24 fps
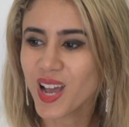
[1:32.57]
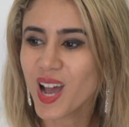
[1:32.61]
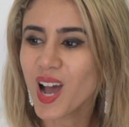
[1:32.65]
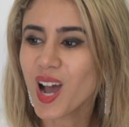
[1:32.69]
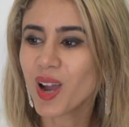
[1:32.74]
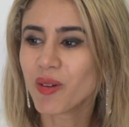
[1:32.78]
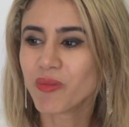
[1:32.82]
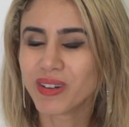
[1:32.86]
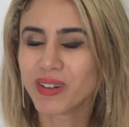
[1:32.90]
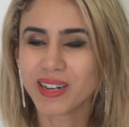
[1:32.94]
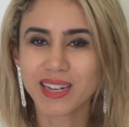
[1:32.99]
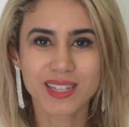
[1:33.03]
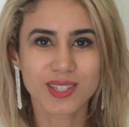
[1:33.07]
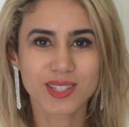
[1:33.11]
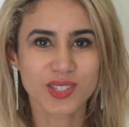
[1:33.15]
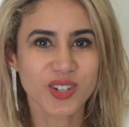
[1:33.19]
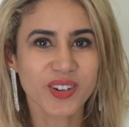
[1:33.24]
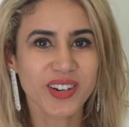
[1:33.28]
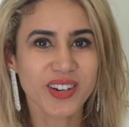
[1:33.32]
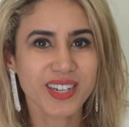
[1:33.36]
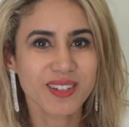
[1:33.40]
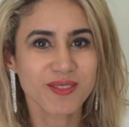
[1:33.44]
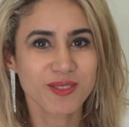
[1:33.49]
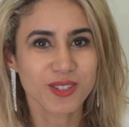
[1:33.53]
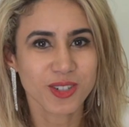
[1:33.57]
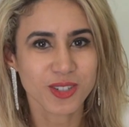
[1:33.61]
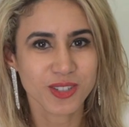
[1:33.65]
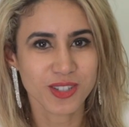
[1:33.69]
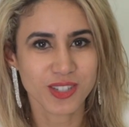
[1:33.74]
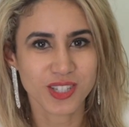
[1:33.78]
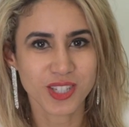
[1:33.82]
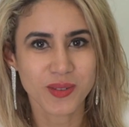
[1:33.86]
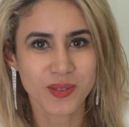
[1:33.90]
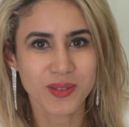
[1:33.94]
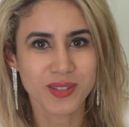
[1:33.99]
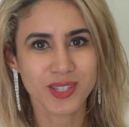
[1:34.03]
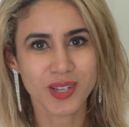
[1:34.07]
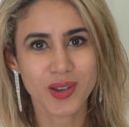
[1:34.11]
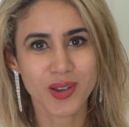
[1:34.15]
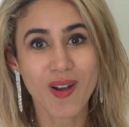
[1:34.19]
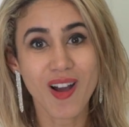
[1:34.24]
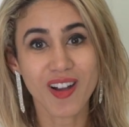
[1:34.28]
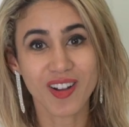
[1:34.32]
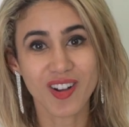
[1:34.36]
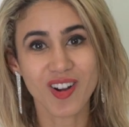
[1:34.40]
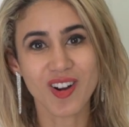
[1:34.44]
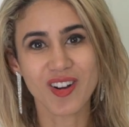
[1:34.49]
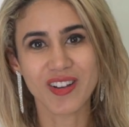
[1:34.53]
I'm really sorry, Dr. So-and-so.
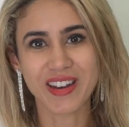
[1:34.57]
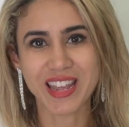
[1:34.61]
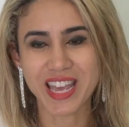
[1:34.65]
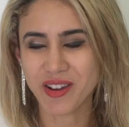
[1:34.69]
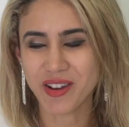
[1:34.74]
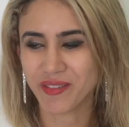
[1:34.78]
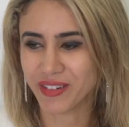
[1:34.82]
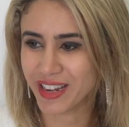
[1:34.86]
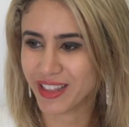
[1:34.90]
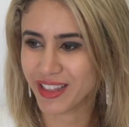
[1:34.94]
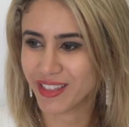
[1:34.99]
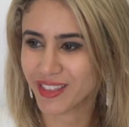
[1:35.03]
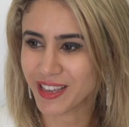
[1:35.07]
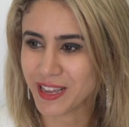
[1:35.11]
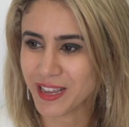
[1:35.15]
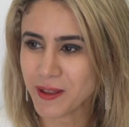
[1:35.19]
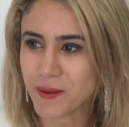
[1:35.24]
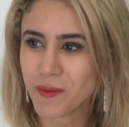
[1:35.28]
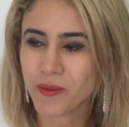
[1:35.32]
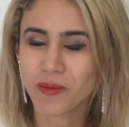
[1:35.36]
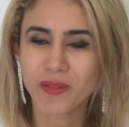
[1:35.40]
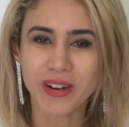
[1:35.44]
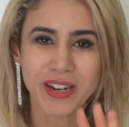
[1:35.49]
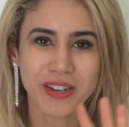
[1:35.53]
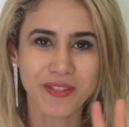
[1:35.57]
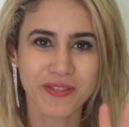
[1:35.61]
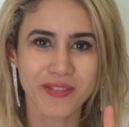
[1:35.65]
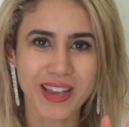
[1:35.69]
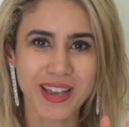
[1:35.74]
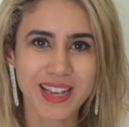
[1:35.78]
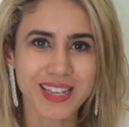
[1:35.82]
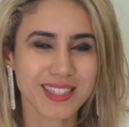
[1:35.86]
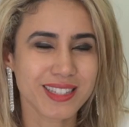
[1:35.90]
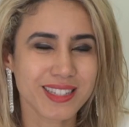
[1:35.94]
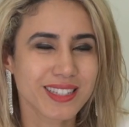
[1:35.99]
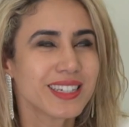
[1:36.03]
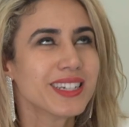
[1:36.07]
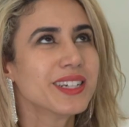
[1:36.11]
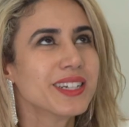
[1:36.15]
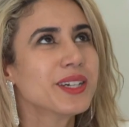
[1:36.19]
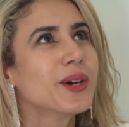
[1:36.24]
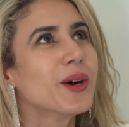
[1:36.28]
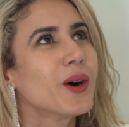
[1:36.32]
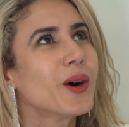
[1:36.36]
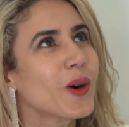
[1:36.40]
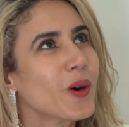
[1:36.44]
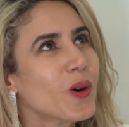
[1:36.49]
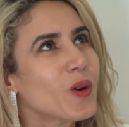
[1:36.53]
I can't hear anything. Red face.
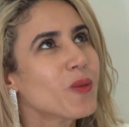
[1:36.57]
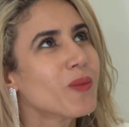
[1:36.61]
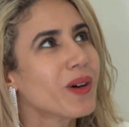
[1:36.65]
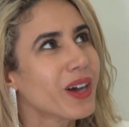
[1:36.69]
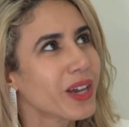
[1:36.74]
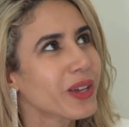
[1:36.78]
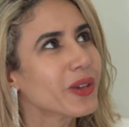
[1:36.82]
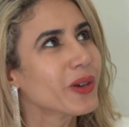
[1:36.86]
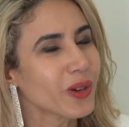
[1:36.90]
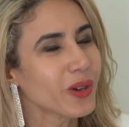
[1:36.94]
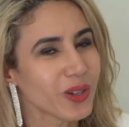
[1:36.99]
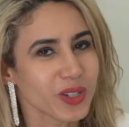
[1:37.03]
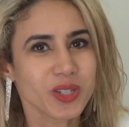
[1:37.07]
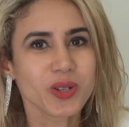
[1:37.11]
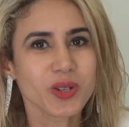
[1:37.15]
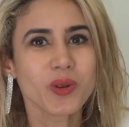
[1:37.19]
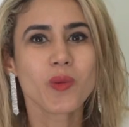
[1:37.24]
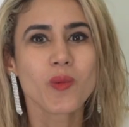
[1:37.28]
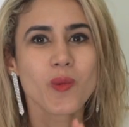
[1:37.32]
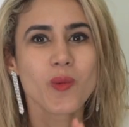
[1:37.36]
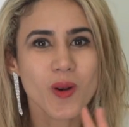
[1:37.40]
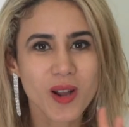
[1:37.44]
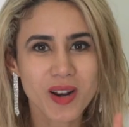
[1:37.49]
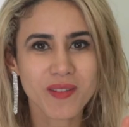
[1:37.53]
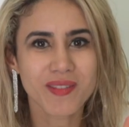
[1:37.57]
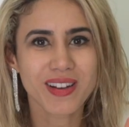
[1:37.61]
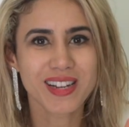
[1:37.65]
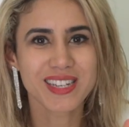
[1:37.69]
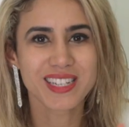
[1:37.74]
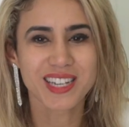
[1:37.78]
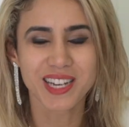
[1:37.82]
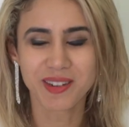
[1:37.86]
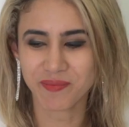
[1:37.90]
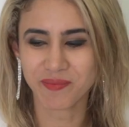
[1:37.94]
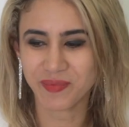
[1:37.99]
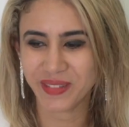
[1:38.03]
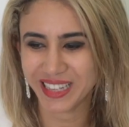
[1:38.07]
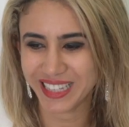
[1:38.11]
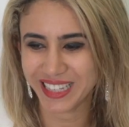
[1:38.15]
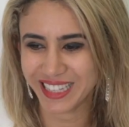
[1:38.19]
Oh my gosh, what have I done?